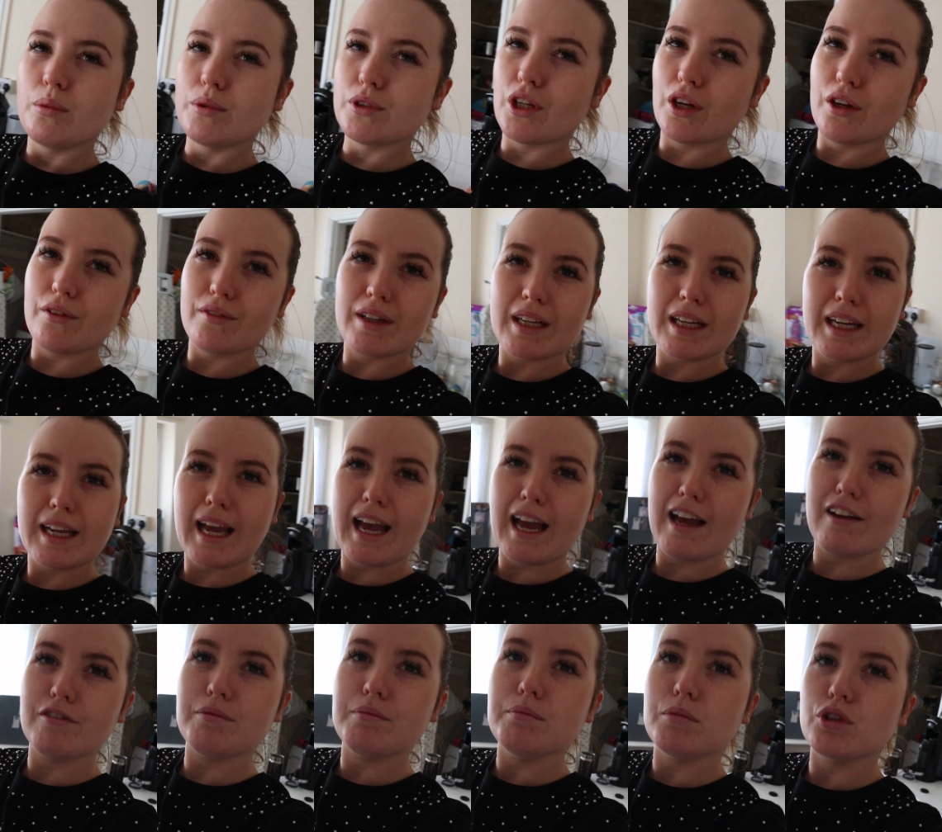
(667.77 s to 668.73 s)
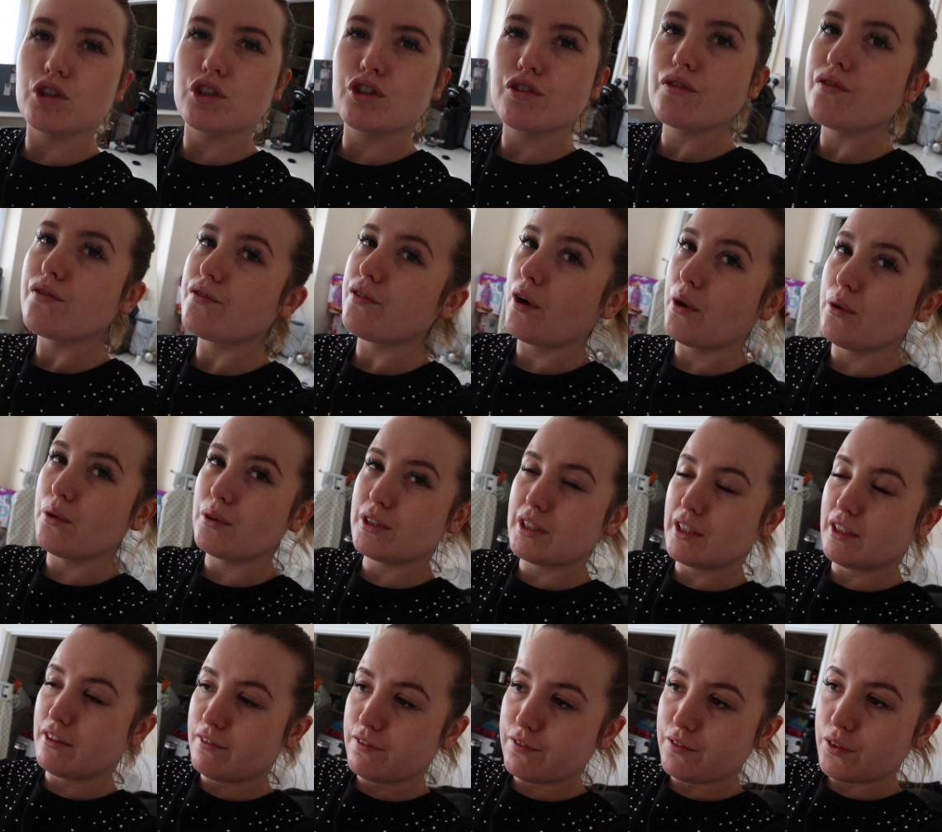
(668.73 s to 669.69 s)
We don't really have much
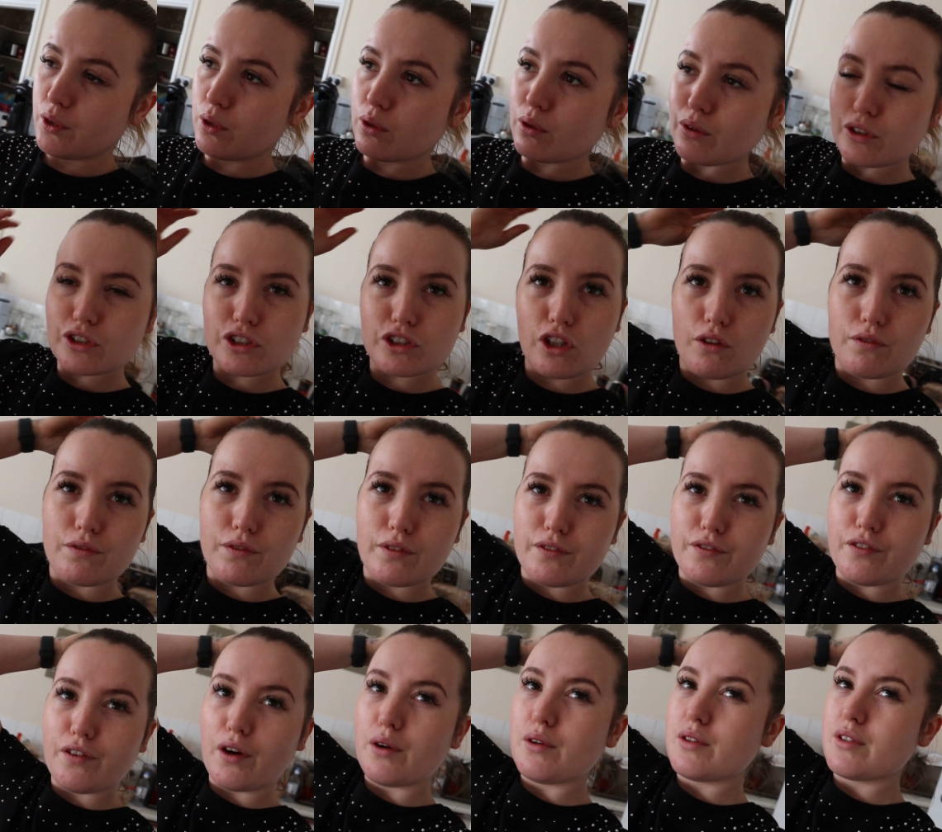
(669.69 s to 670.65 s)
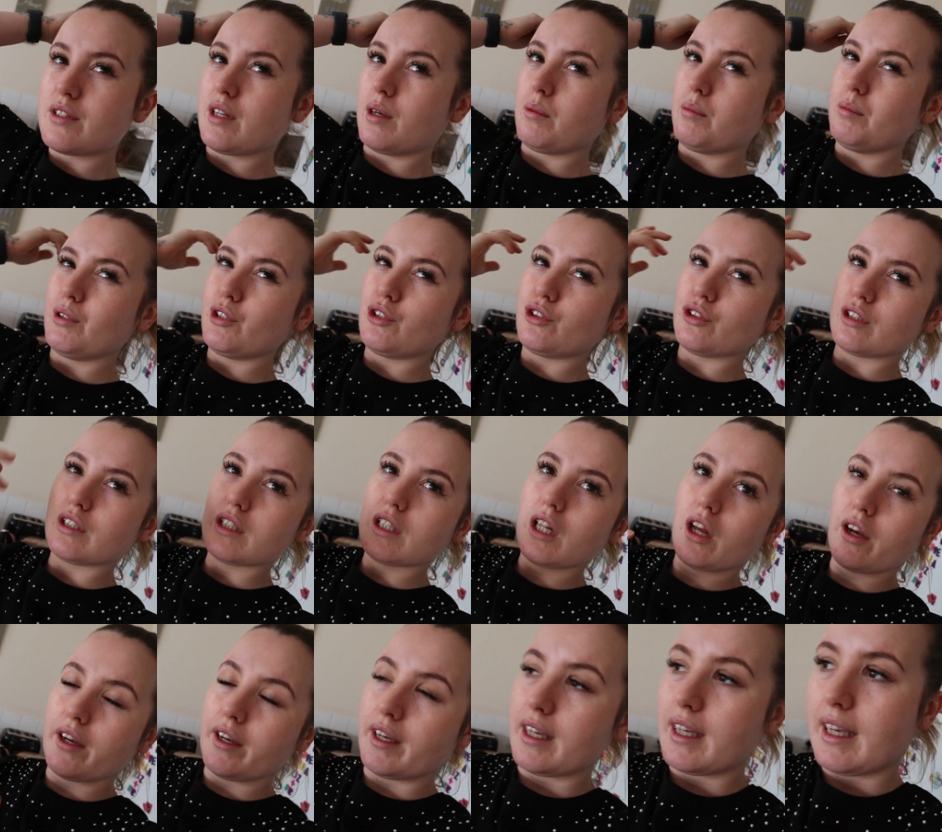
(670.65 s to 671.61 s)
frozen food, so for frozen we just
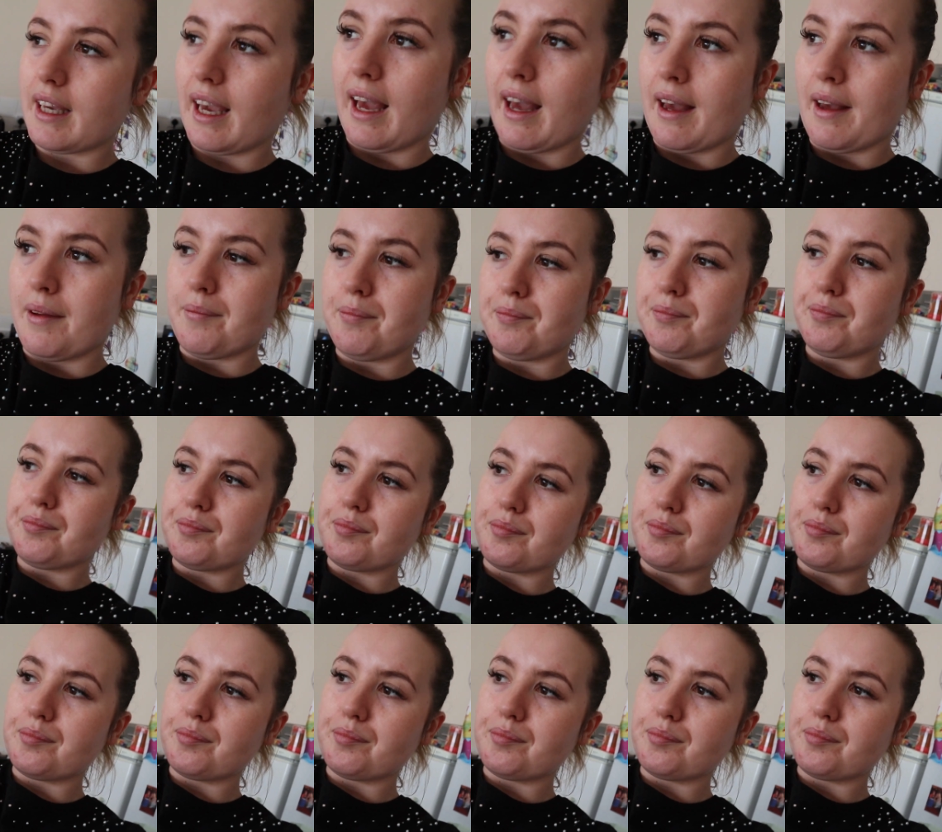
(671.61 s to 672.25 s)
like get,